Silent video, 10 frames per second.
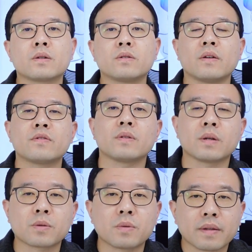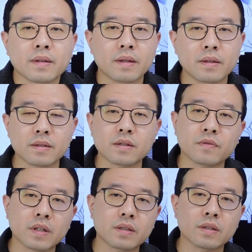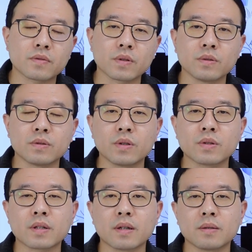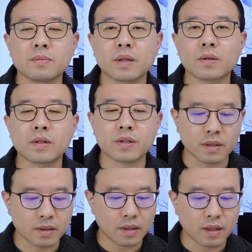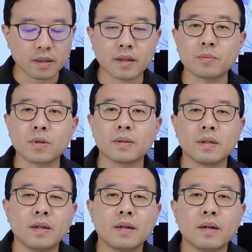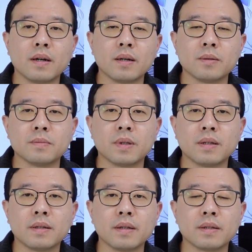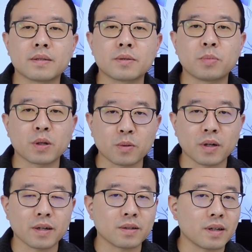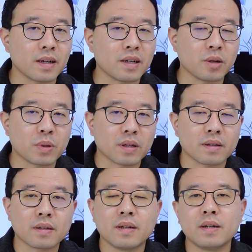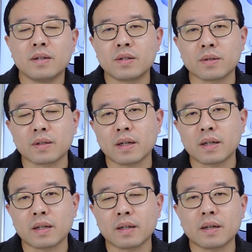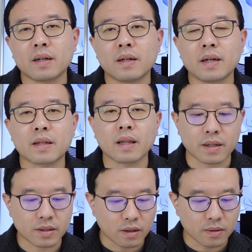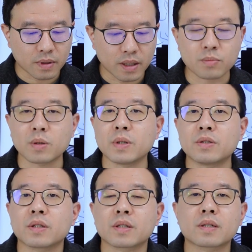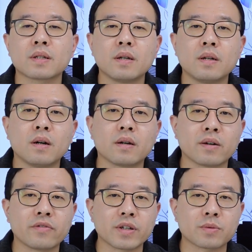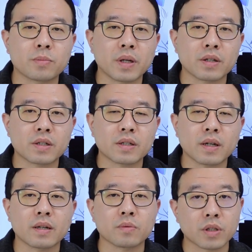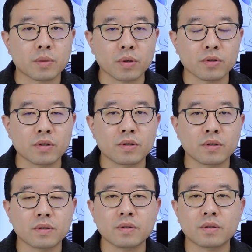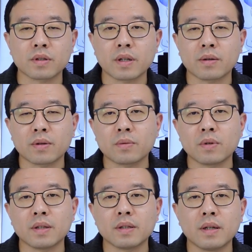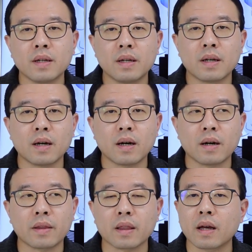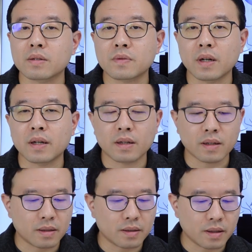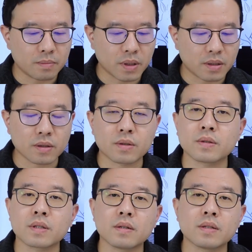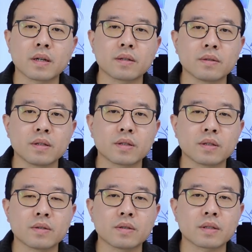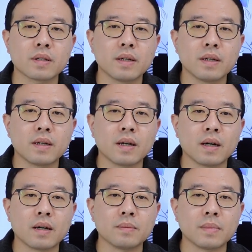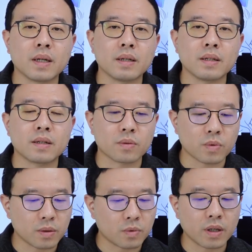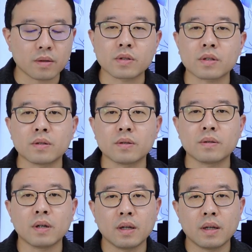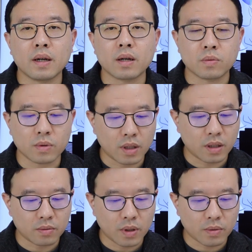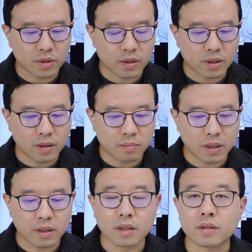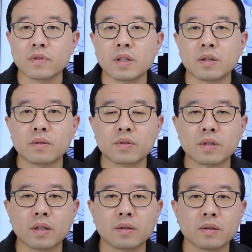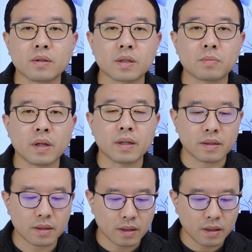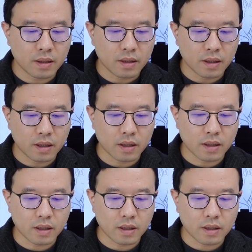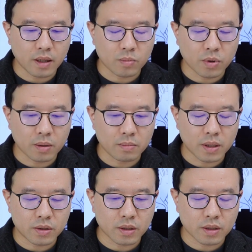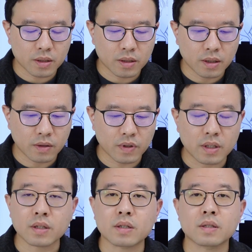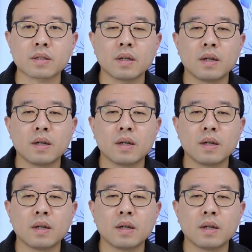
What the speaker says: Good afternoon, everyone. This is Victor from NewStars Migration Canberra. It's been a while. I have been doing any analysis on Canberra metrics on our Facebook page, and we're supposed to carry one I think last Friday, but due to some technical issues, it didn't went well. So I was making these videos and to explain the Canberra metrics invitations.